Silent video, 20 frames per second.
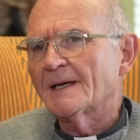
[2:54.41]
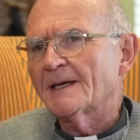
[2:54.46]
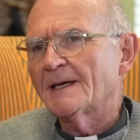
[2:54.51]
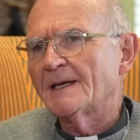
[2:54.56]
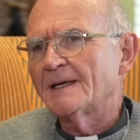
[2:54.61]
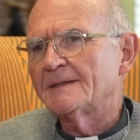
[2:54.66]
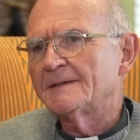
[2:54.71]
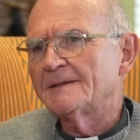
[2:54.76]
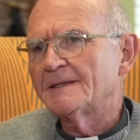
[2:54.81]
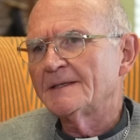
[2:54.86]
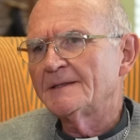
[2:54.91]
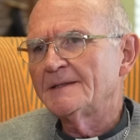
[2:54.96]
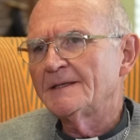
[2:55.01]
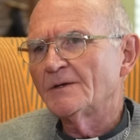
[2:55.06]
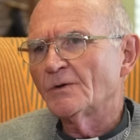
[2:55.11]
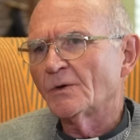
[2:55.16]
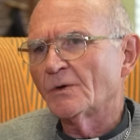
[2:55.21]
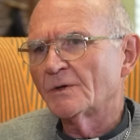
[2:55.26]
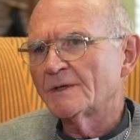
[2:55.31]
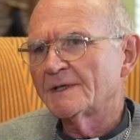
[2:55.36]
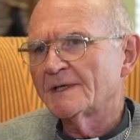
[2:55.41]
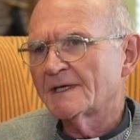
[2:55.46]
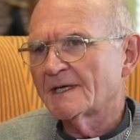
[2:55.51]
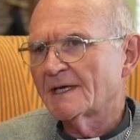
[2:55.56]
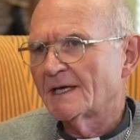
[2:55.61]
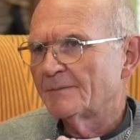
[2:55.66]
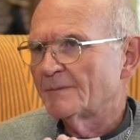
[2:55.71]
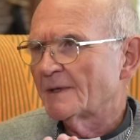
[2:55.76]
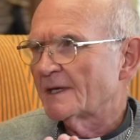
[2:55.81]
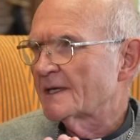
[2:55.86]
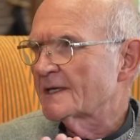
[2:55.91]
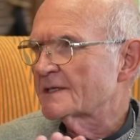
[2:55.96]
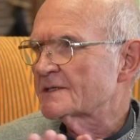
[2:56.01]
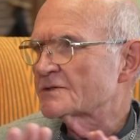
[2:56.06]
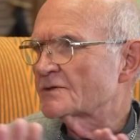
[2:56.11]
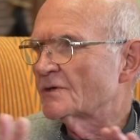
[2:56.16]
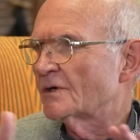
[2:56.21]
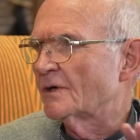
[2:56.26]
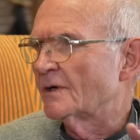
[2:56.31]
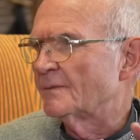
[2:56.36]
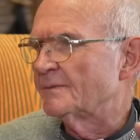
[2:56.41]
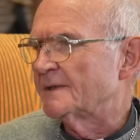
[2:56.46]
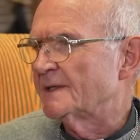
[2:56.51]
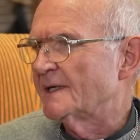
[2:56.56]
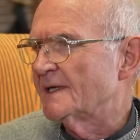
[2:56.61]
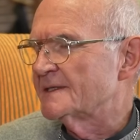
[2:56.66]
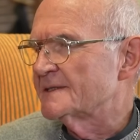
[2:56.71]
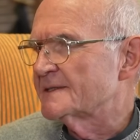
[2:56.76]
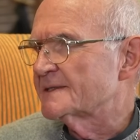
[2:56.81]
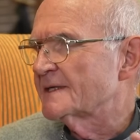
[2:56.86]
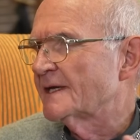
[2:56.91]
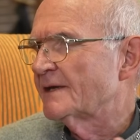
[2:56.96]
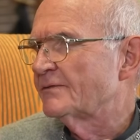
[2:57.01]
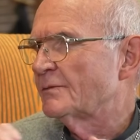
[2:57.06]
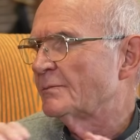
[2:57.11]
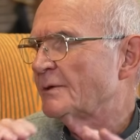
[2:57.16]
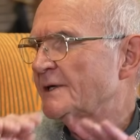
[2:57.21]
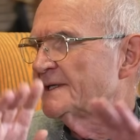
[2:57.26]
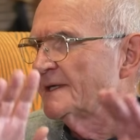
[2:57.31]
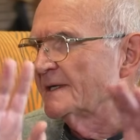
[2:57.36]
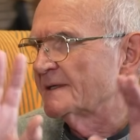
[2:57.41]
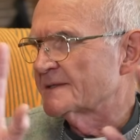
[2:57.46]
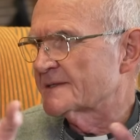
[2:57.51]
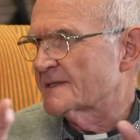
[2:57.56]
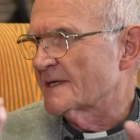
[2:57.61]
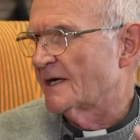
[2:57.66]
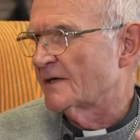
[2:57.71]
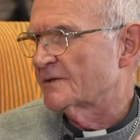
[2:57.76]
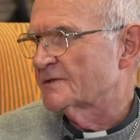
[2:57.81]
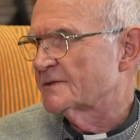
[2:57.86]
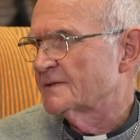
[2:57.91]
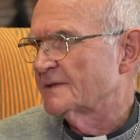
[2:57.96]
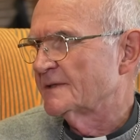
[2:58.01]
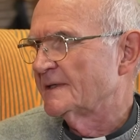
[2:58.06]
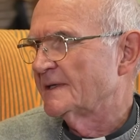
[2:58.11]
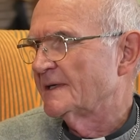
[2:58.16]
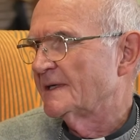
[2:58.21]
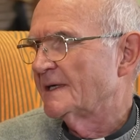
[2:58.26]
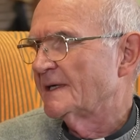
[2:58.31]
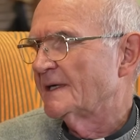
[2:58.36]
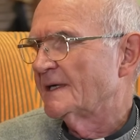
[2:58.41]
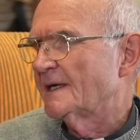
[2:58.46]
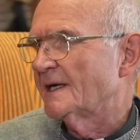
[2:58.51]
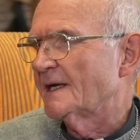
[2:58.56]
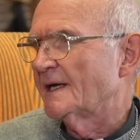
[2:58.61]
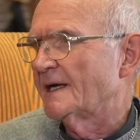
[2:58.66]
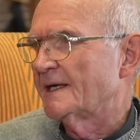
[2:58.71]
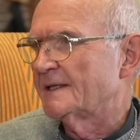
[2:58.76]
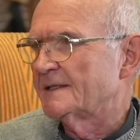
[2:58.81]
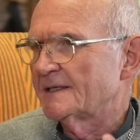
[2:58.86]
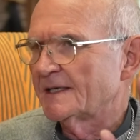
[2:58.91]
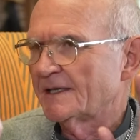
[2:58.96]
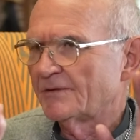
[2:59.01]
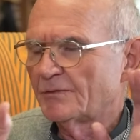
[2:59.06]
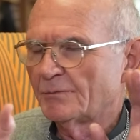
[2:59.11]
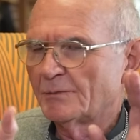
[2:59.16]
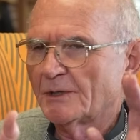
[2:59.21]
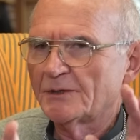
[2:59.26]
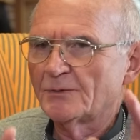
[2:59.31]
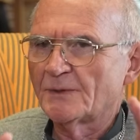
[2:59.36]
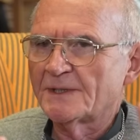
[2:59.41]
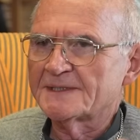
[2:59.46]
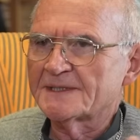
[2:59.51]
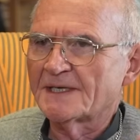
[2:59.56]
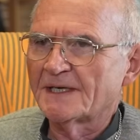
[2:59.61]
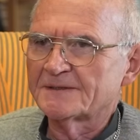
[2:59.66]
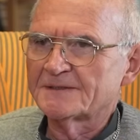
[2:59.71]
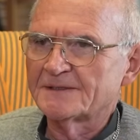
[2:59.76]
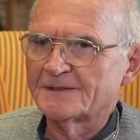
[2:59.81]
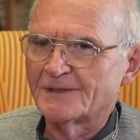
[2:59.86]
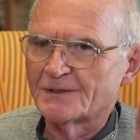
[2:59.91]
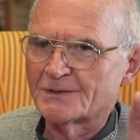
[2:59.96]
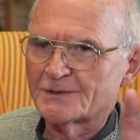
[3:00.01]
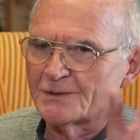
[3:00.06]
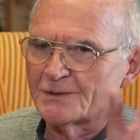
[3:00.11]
And then the order came extra omnes, everybody else out. And everybody went out and those